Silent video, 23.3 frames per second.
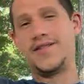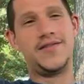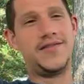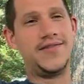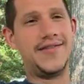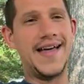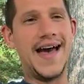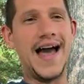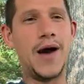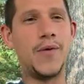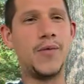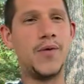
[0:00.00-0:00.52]

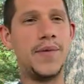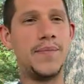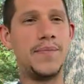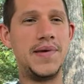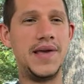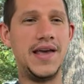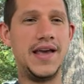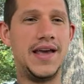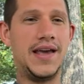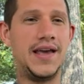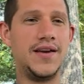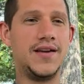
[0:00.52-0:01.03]
That would
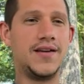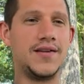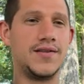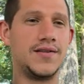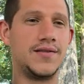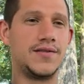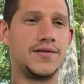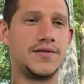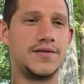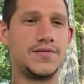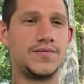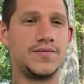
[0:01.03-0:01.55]
be
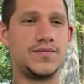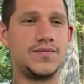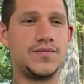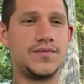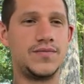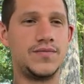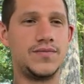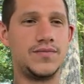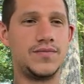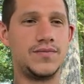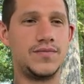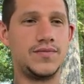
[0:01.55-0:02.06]

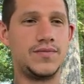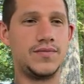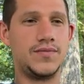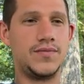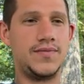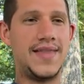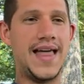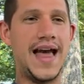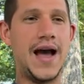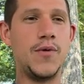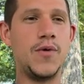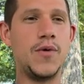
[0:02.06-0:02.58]

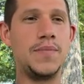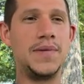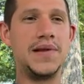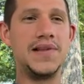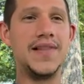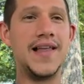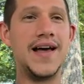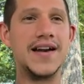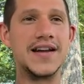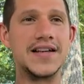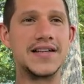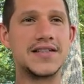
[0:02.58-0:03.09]
that would be
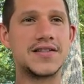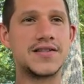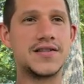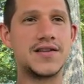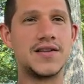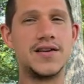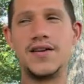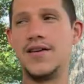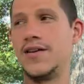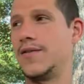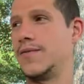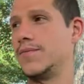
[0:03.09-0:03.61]
lettuce.
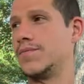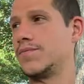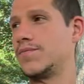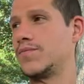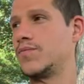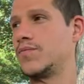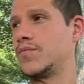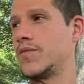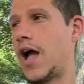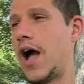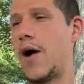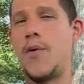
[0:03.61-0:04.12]

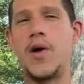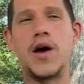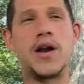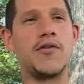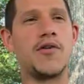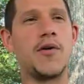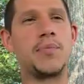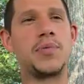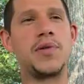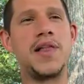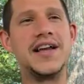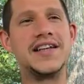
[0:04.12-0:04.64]
I want to
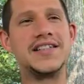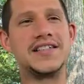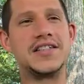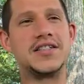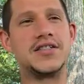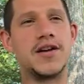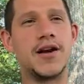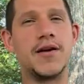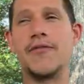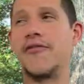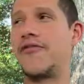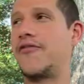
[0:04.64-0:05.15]
replace the
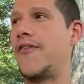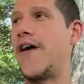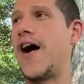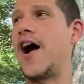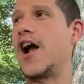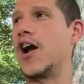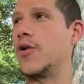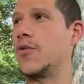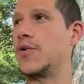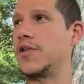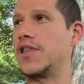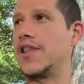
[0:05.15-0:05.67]
term
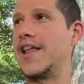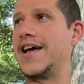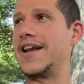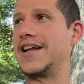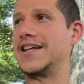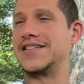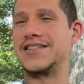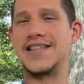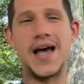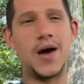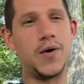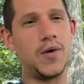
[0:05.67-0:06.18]
fire with
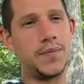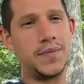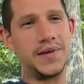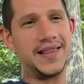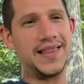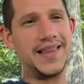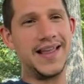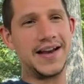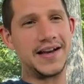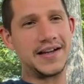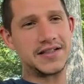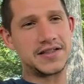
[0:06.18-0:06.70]
lettuce. That would be
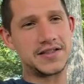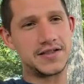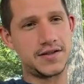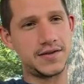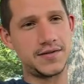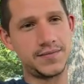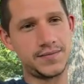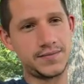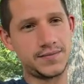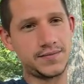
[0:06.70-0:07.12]
lettuce.